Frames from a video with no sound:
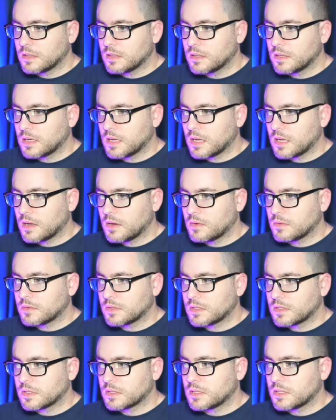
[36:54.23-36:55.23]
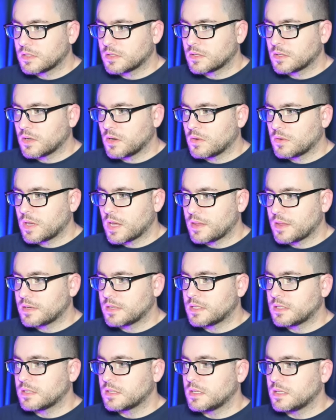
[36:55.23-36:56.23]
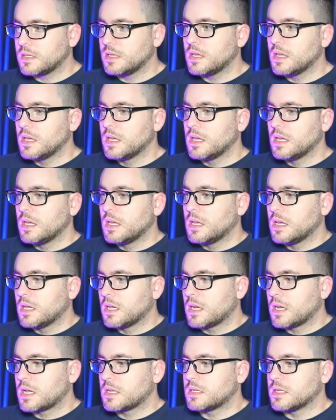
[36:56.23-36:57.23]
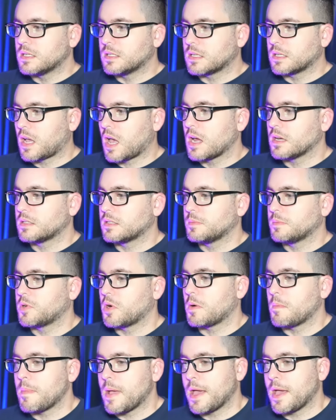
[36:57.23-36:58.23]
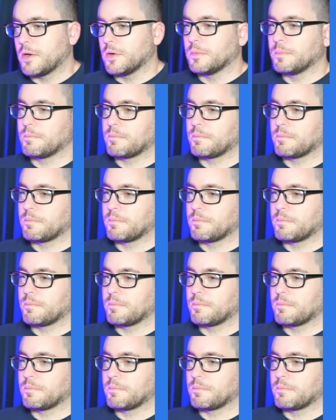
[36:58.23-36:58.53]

Now, six days ago. Yeah, this is the does the concept art matter?